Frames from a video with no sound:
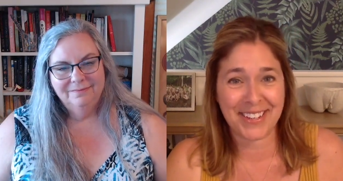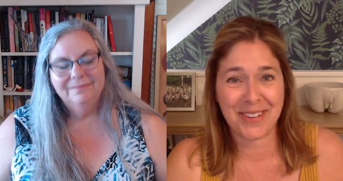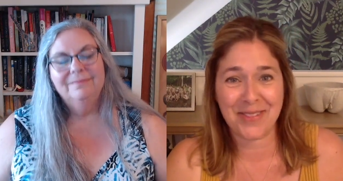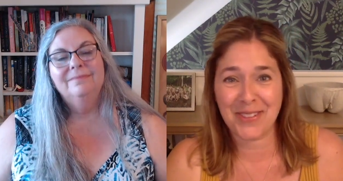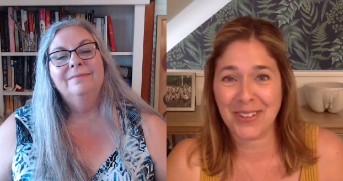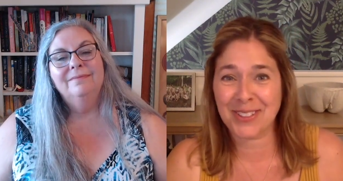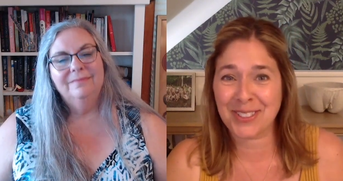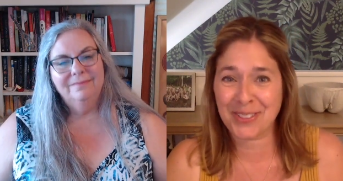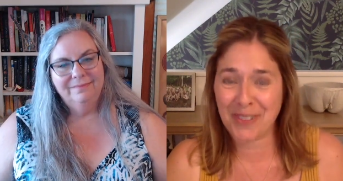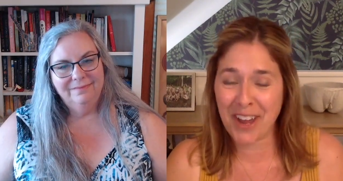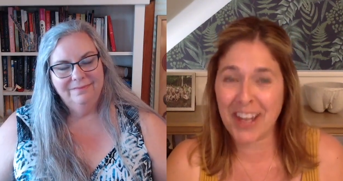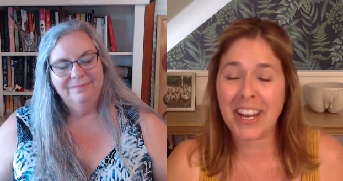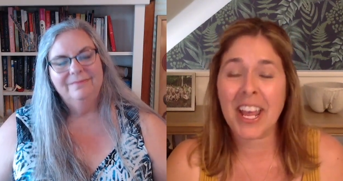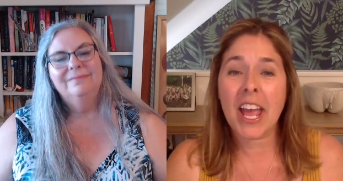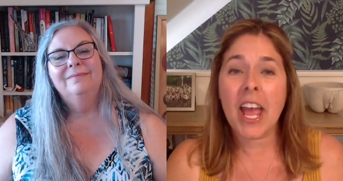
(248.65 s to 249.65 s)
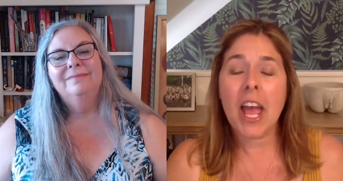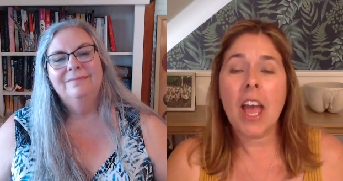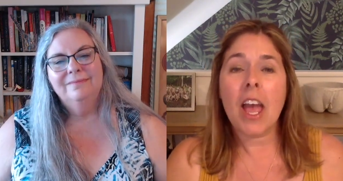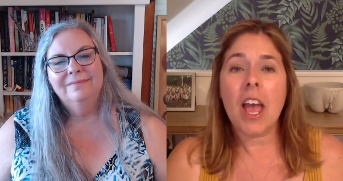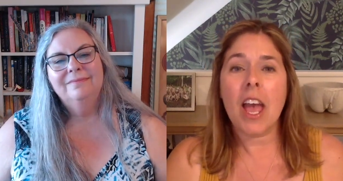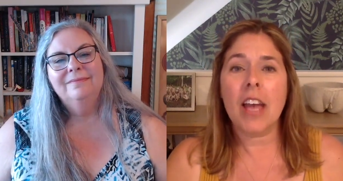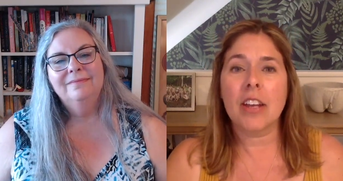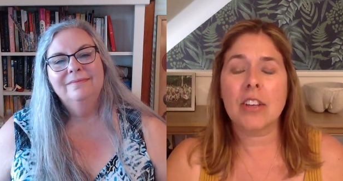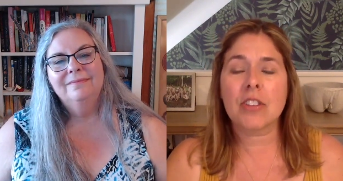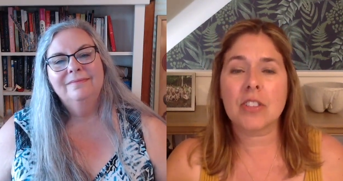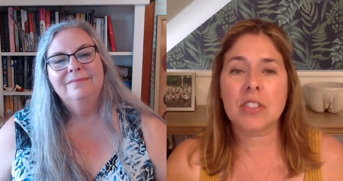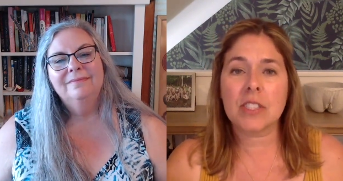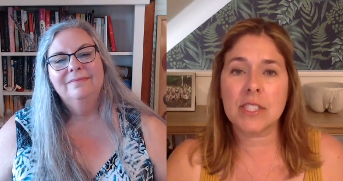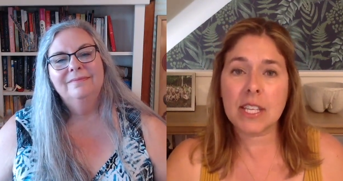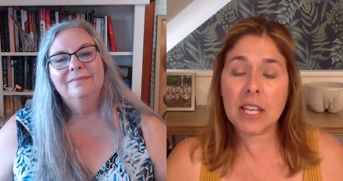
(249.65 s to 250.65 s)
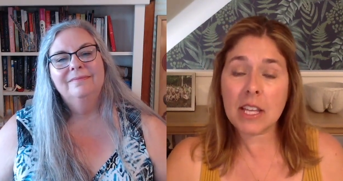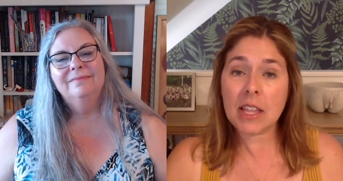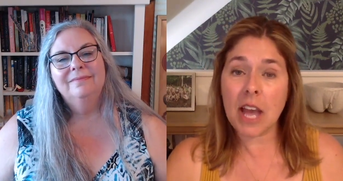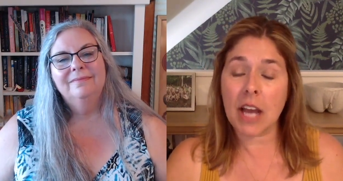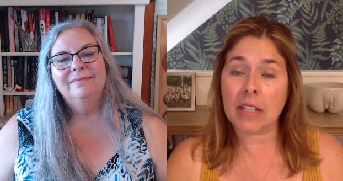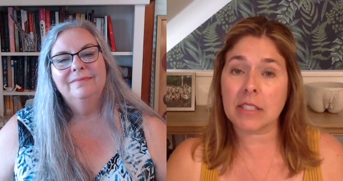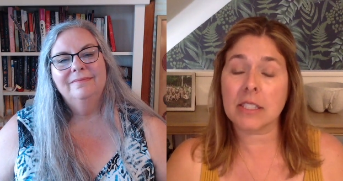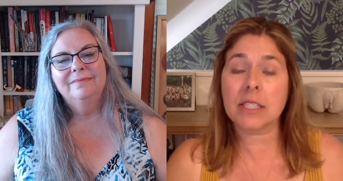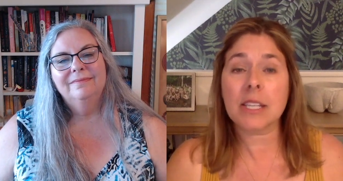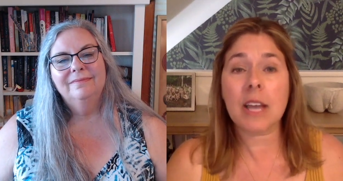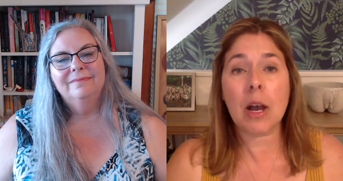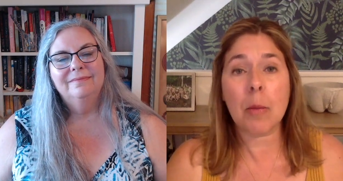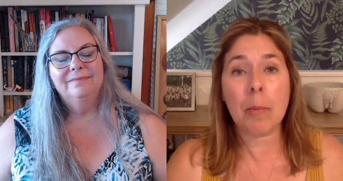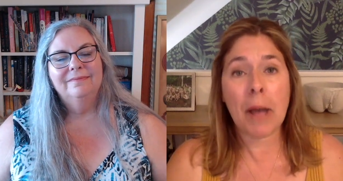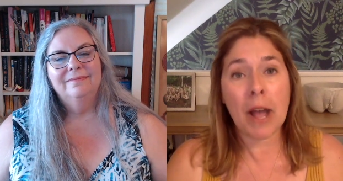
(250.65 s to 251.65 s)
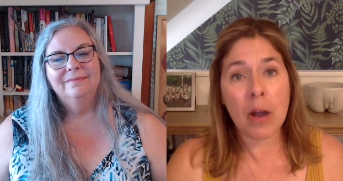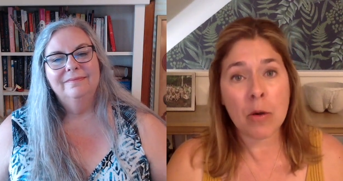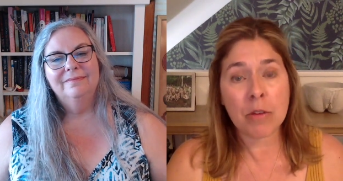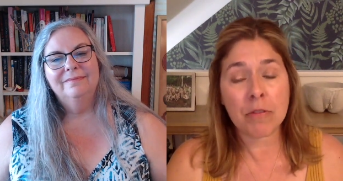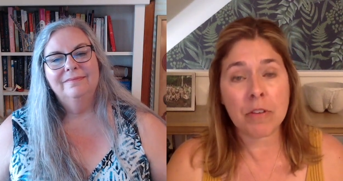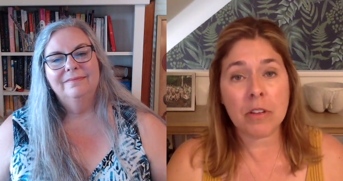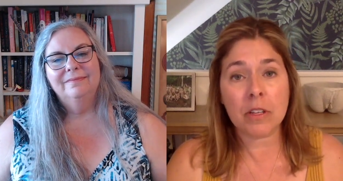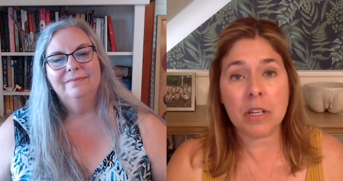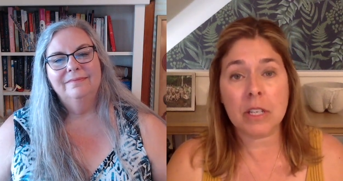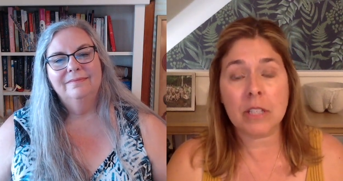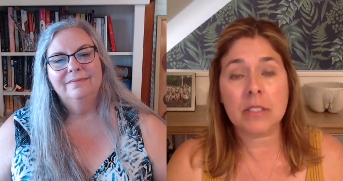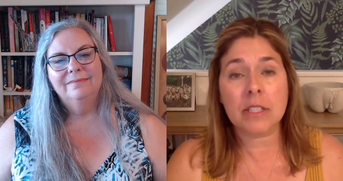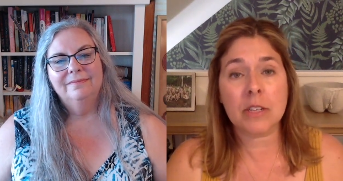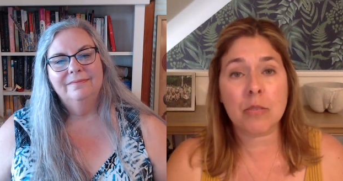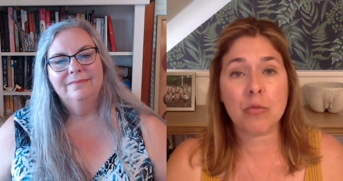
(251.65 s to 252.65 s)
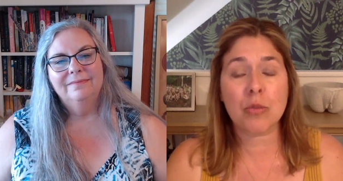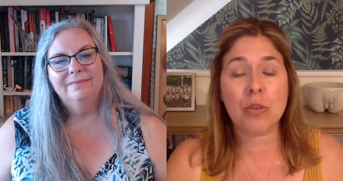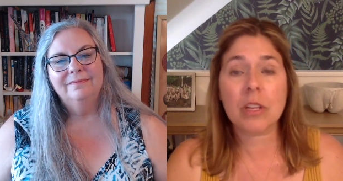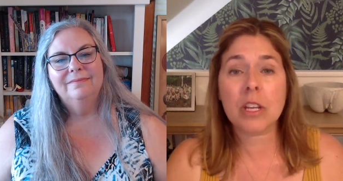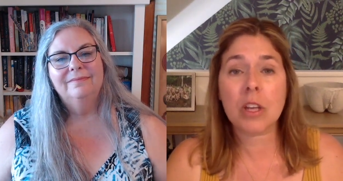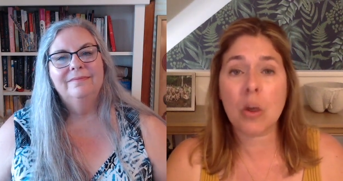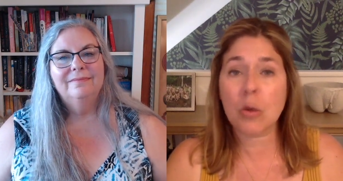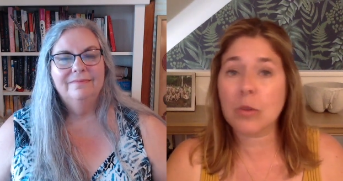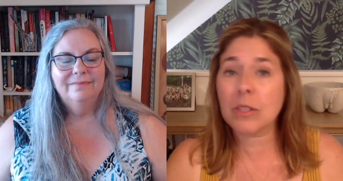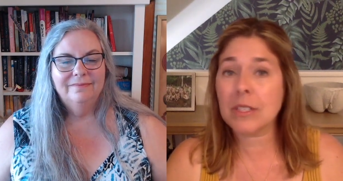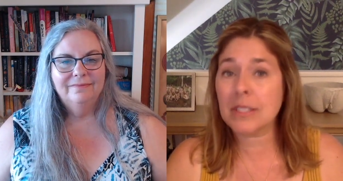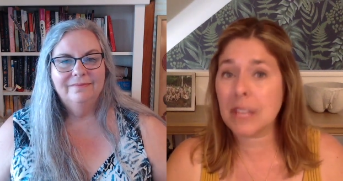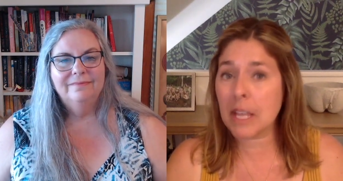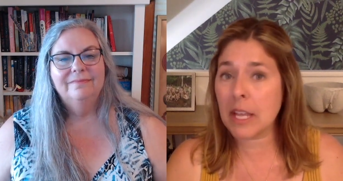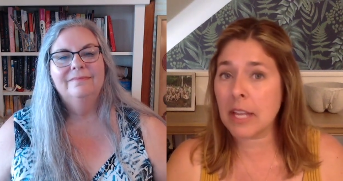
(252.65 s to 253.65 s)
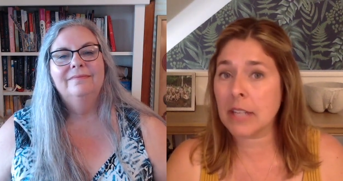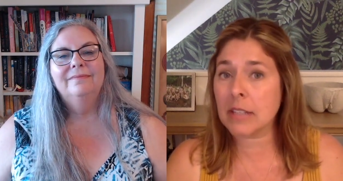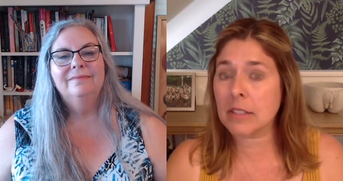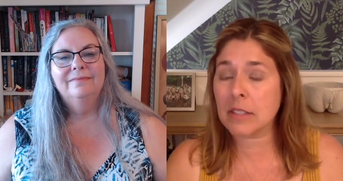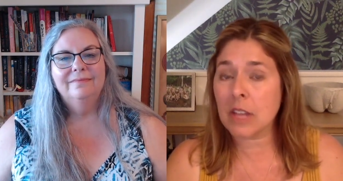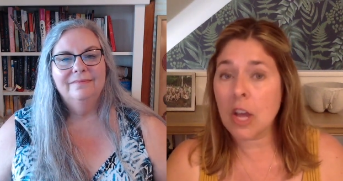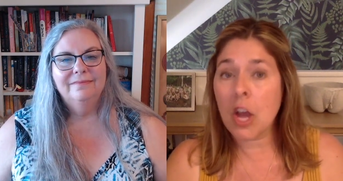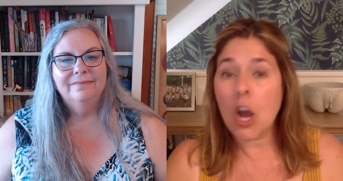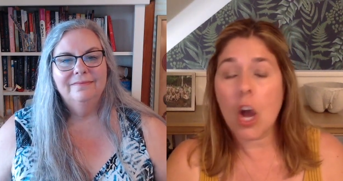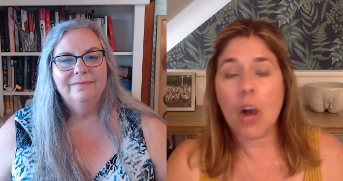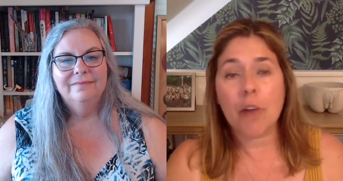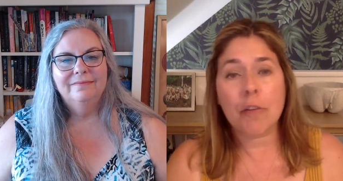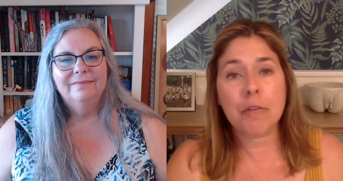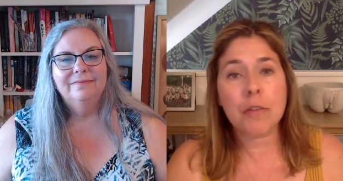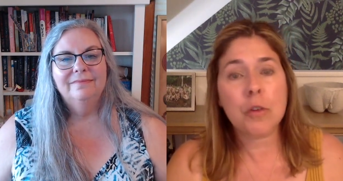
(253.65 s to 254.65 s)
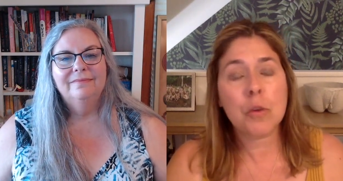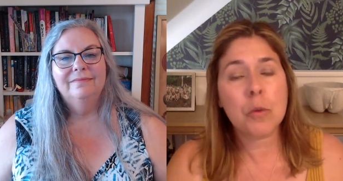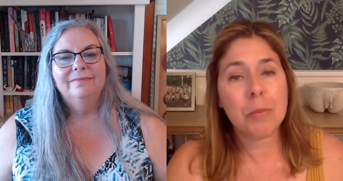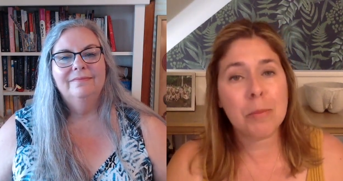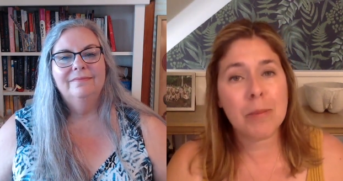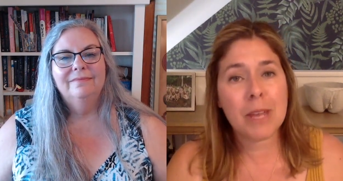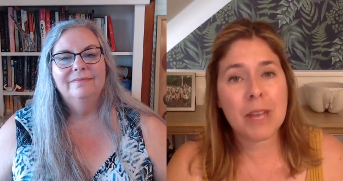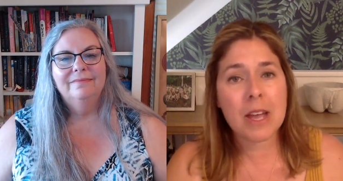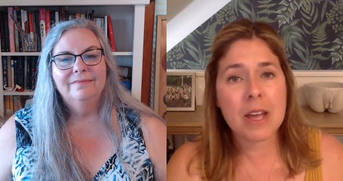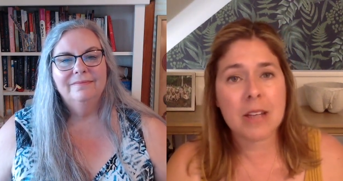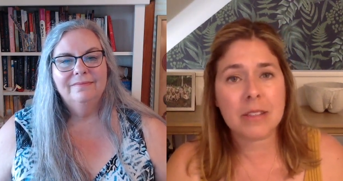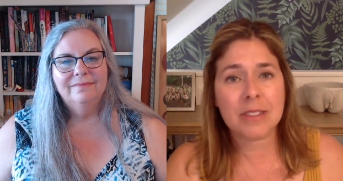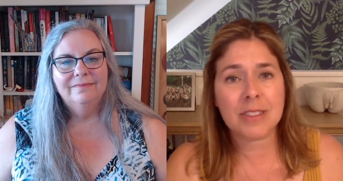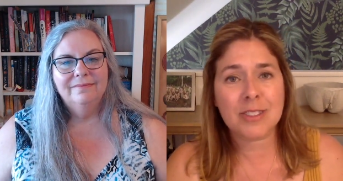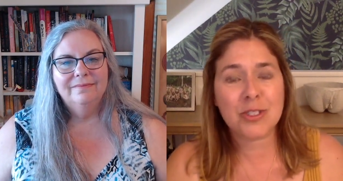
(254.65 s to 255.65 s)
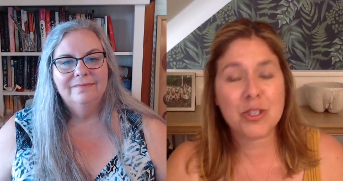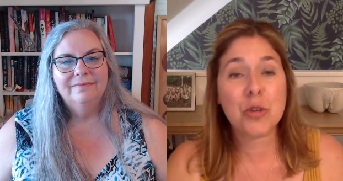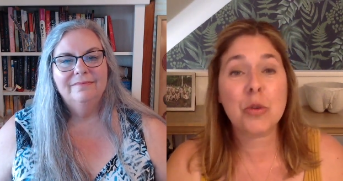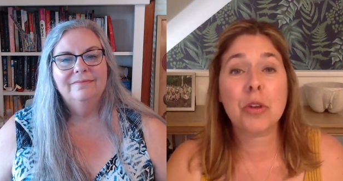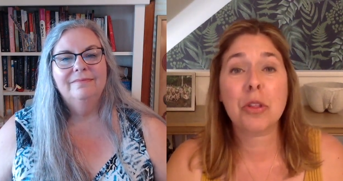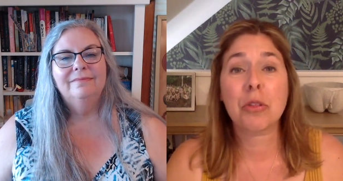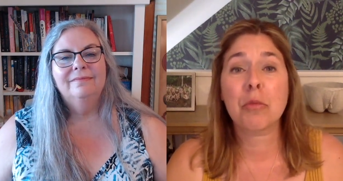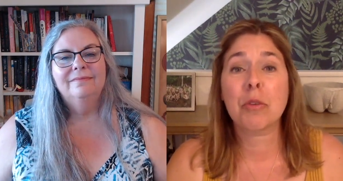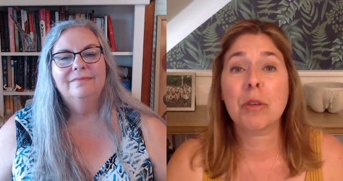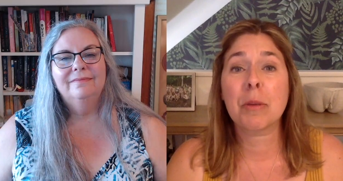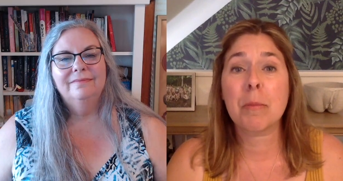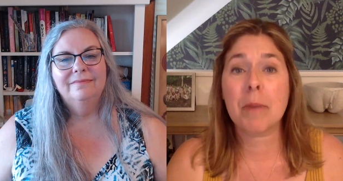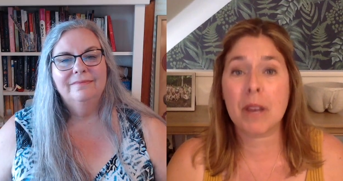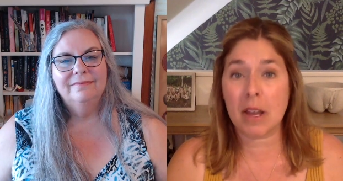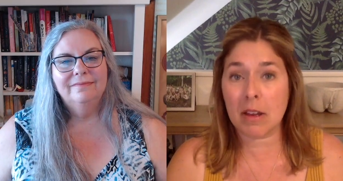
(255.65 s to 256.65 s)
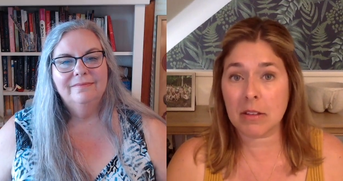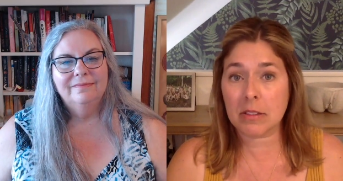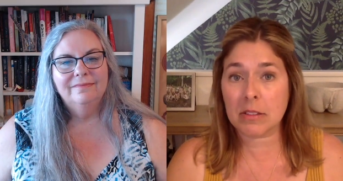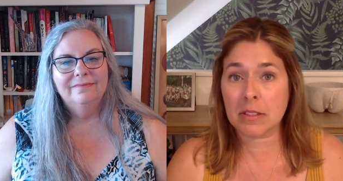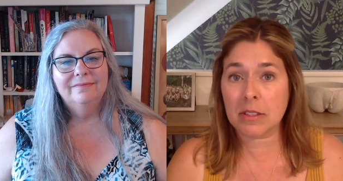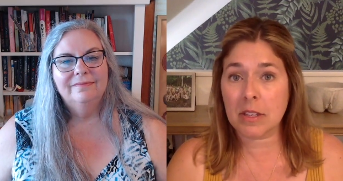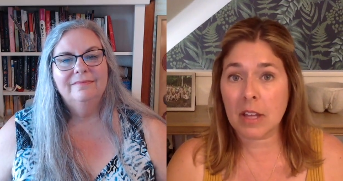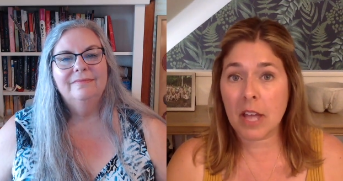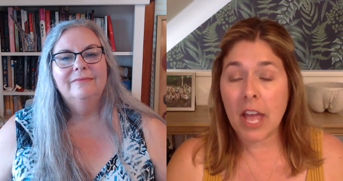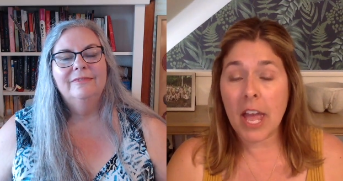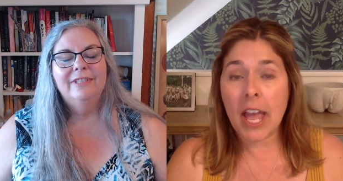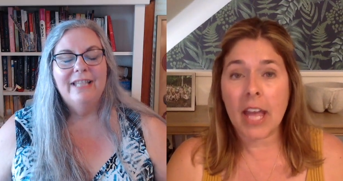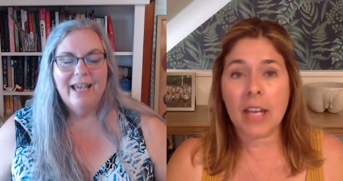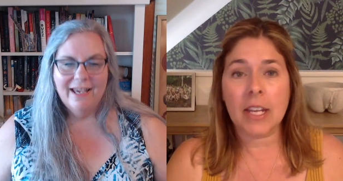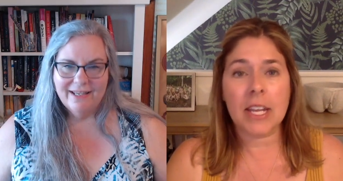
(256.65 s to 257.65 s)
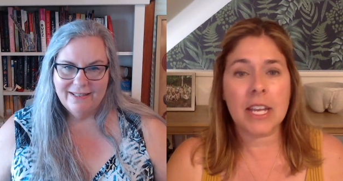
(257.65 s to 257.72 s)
Speaker 1: pink almost red and to see that to see how powerful it is and it really only takes a few minutes 2 to 3 minutes yeah.